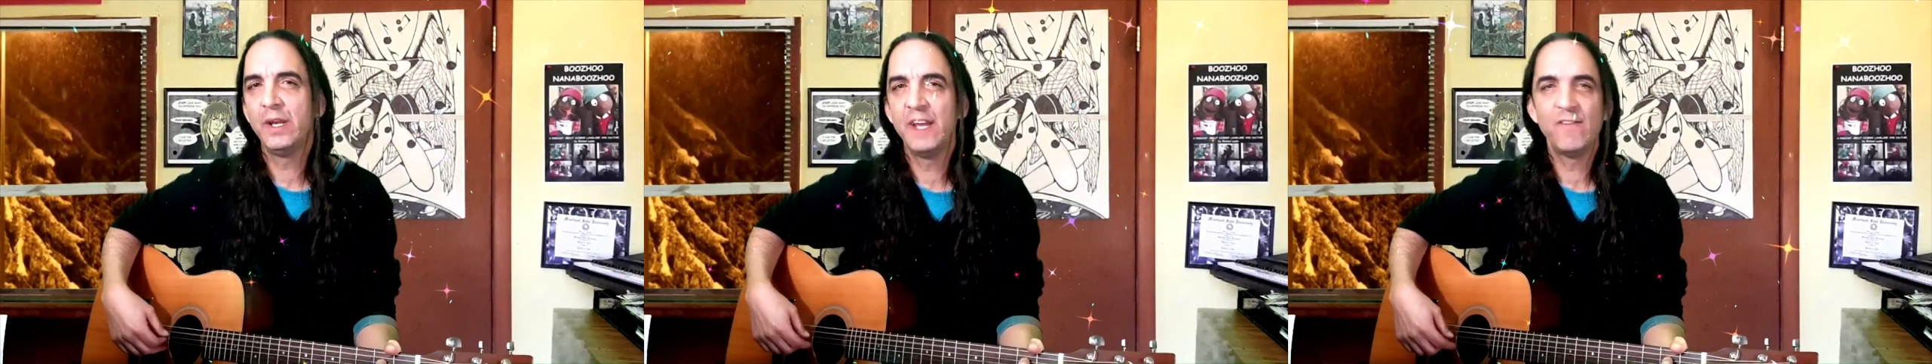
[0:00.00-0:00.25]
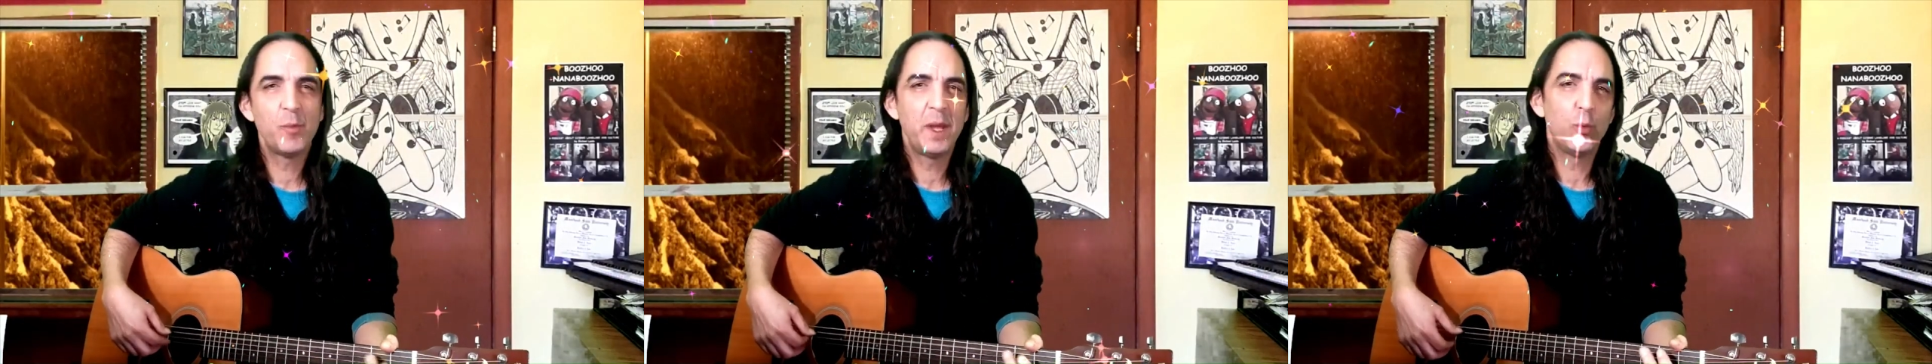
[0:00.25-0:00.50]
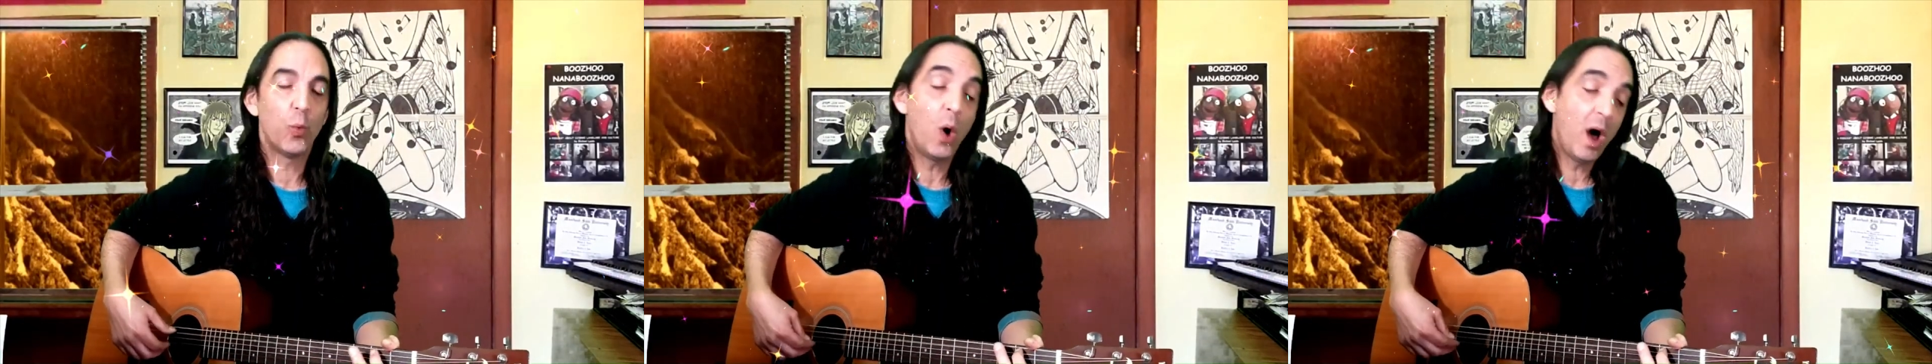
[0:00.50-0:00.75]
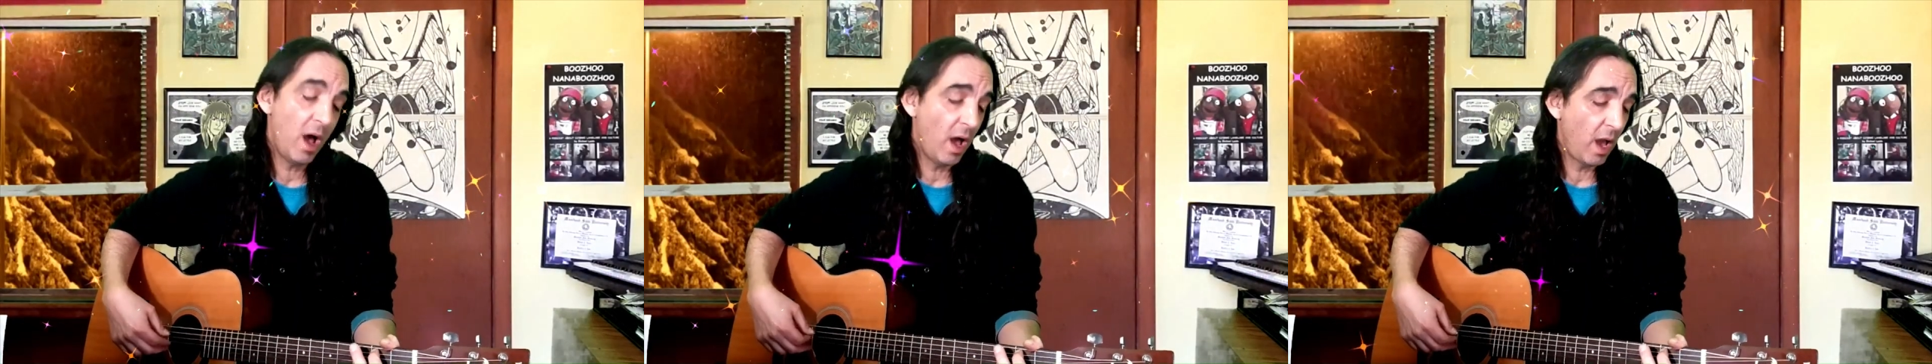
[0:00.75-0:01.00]
I never meant
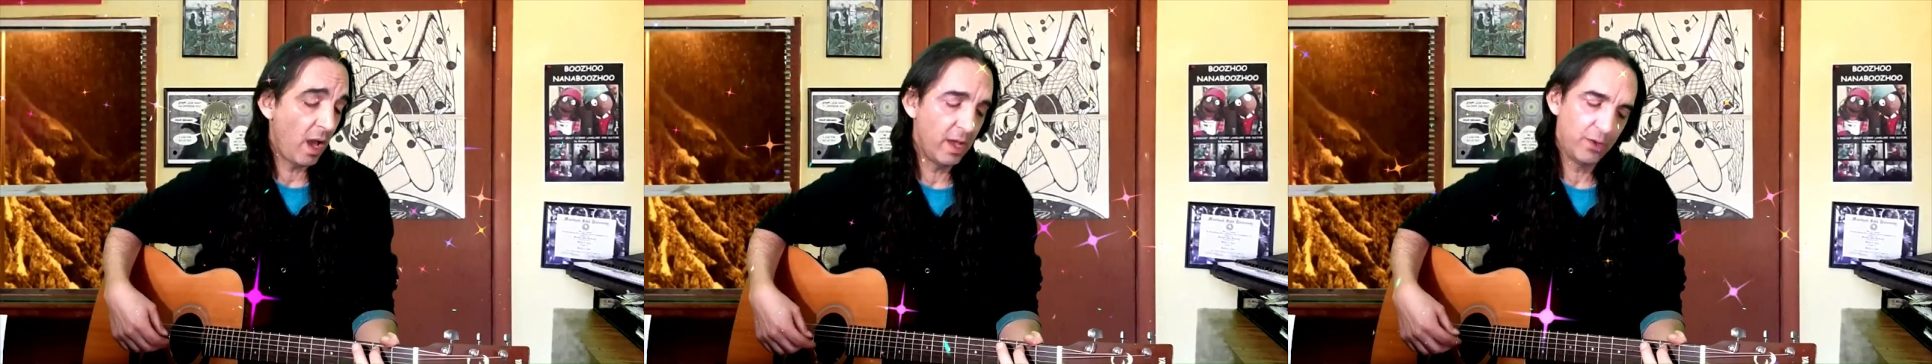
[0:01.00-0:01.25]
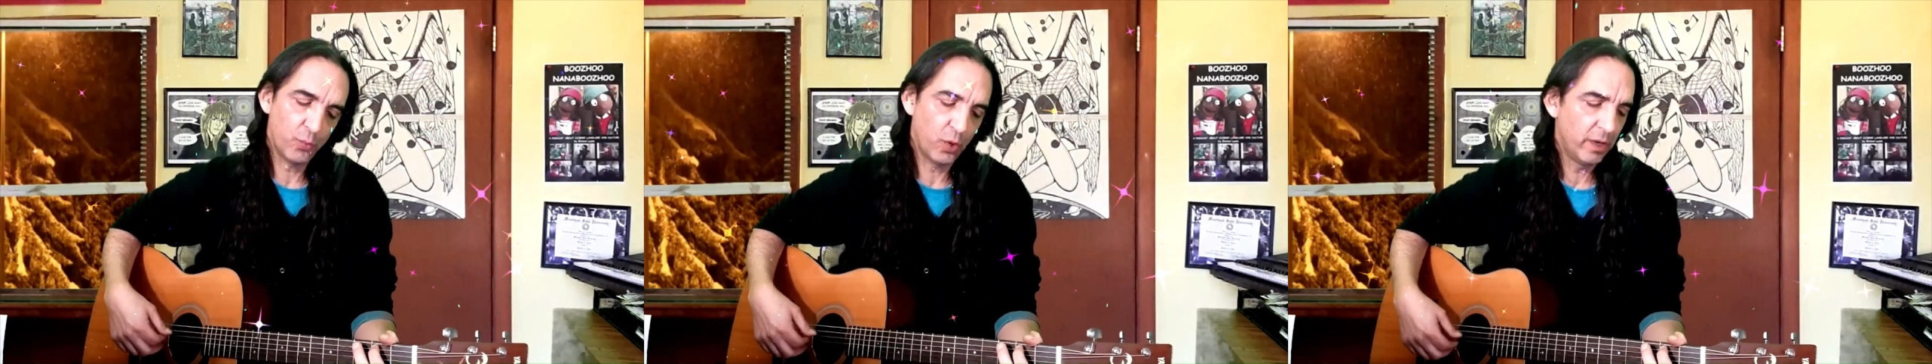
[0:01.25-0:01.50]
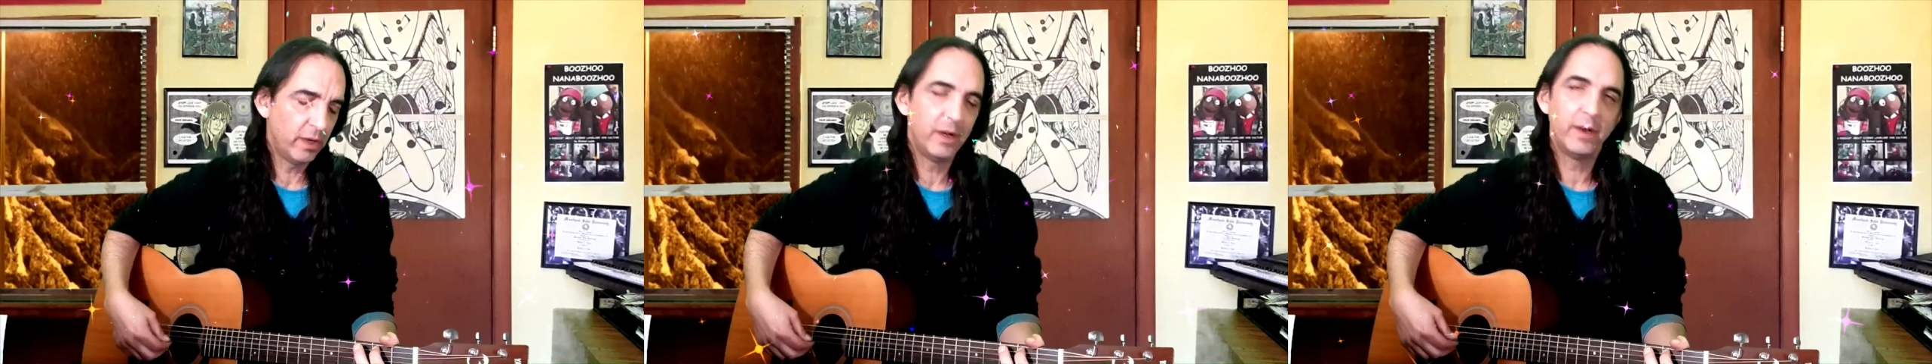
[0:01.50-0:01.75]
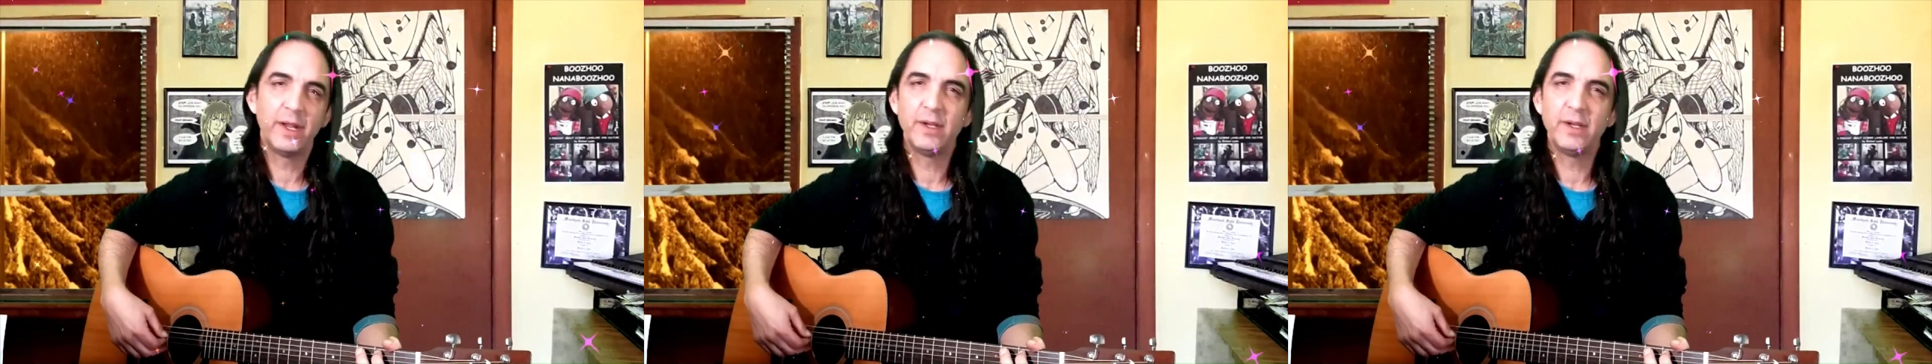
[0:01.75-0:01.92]
one word,